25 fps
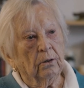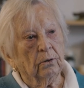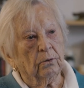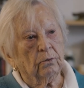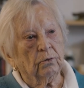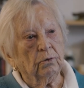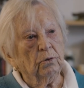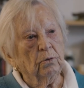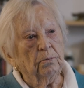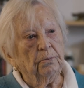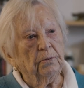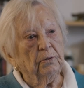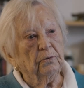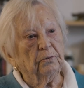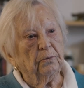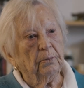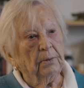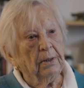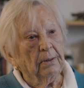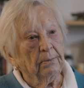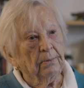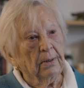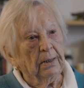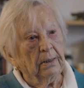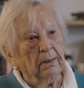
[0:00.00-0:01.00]
a group
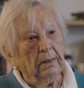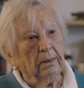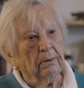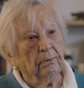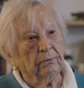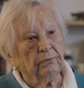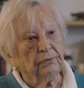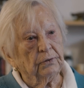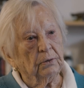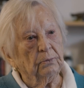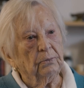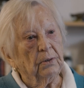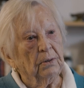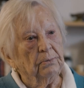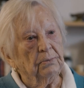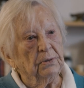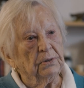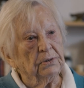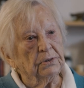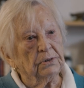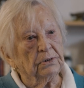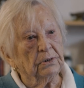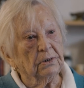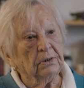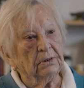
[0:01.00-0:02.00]
of women of the
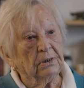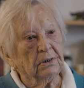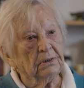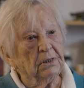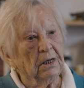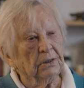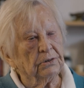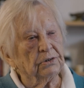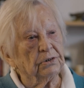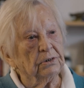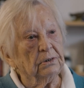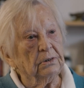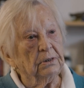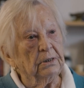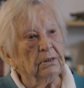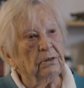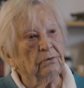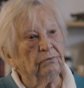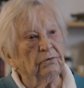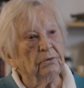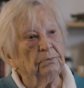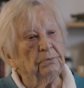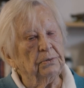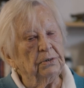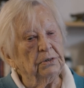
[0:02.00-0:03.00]
Women's International
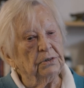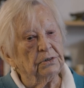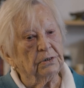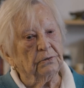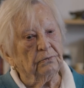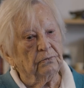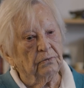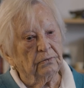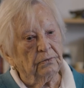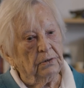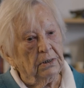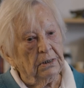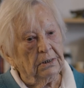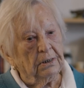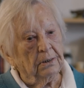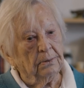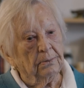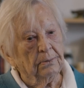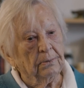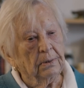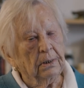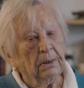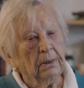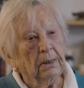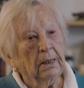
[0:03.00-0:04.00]
League for Peace and
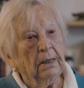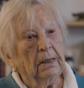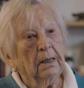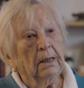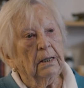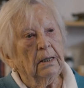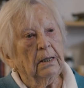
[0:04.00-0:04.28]
Freedom.